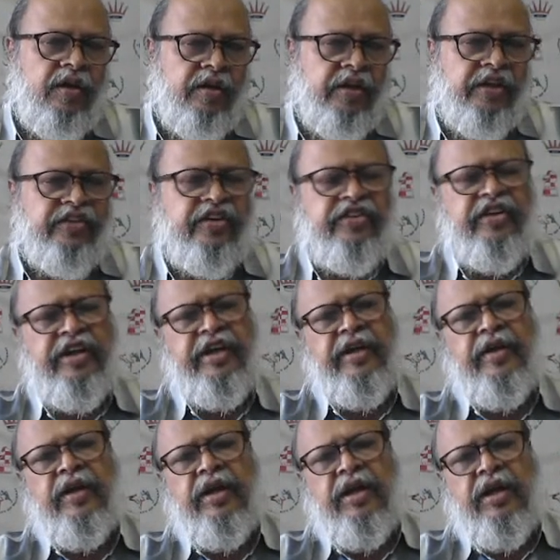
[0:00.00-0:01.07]
Necessary,
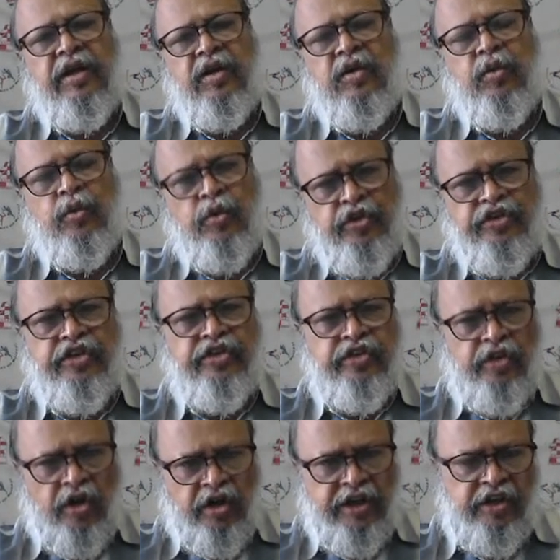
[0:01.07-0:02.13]
which is
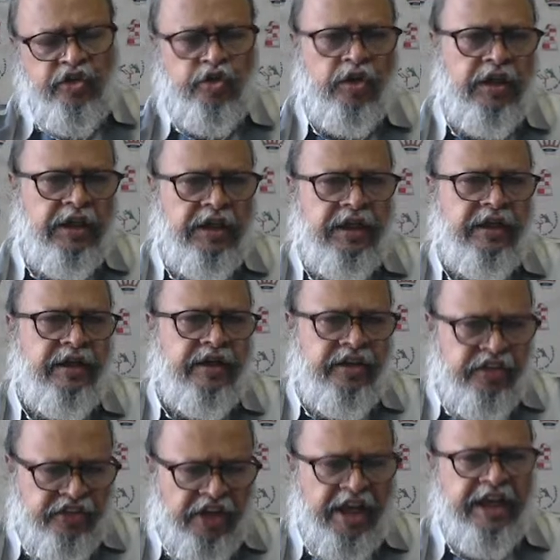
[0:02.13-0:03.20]
not actually
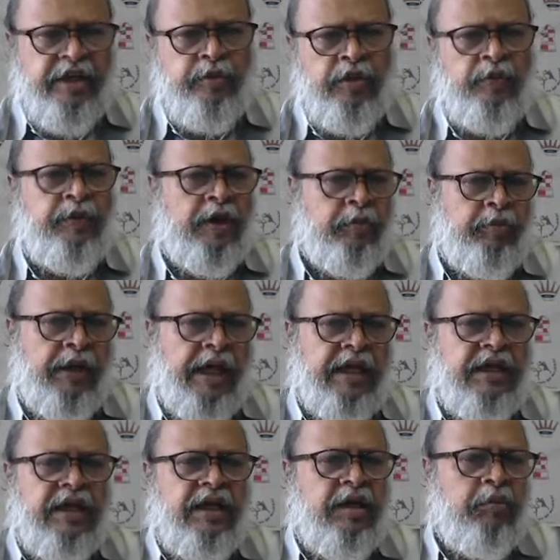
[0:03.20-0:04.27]
desirable for
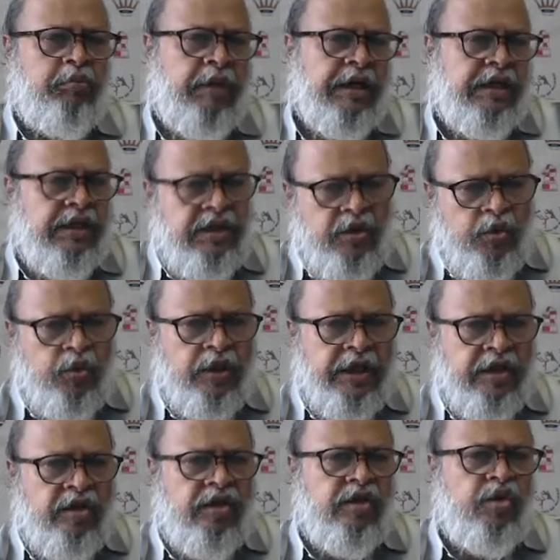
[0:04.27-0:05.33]
black, but you
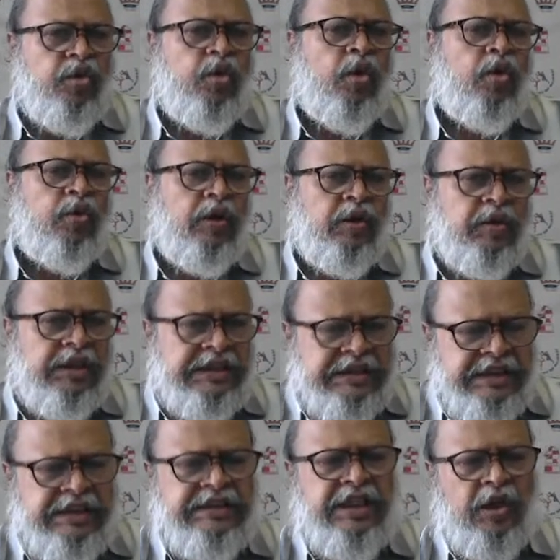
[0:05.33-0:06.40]
don't want to
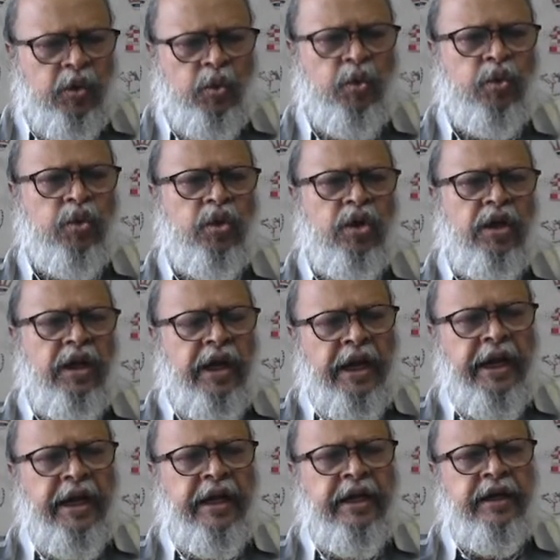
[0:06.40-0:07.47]
exchange the rook
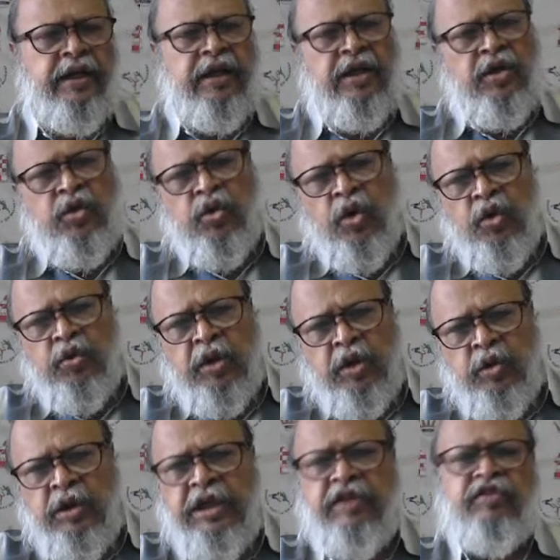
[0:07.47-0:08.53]
and you don't want
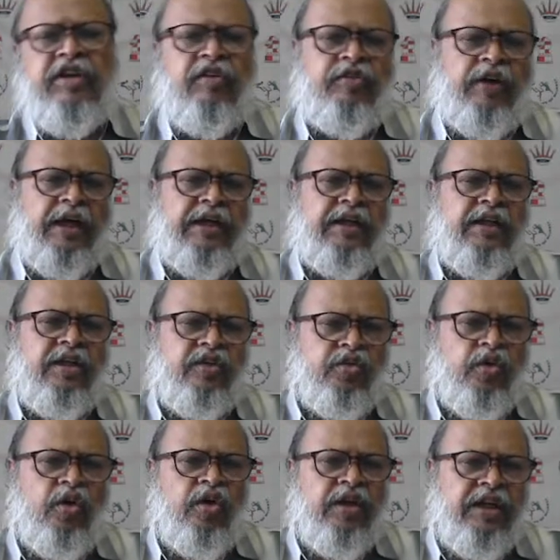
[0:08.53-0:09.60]
to leave the file.
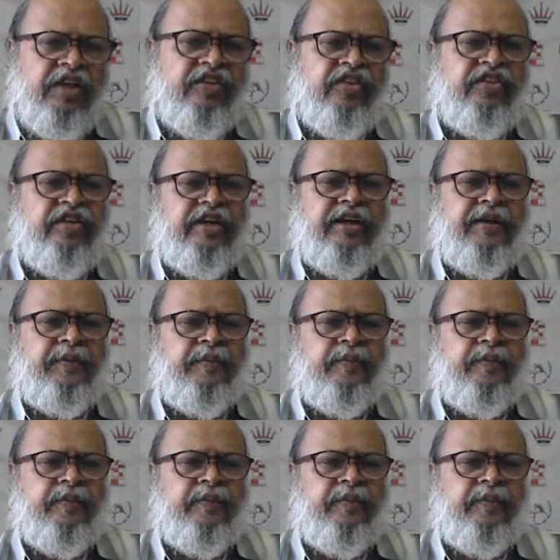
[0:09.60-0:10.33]
So necessary.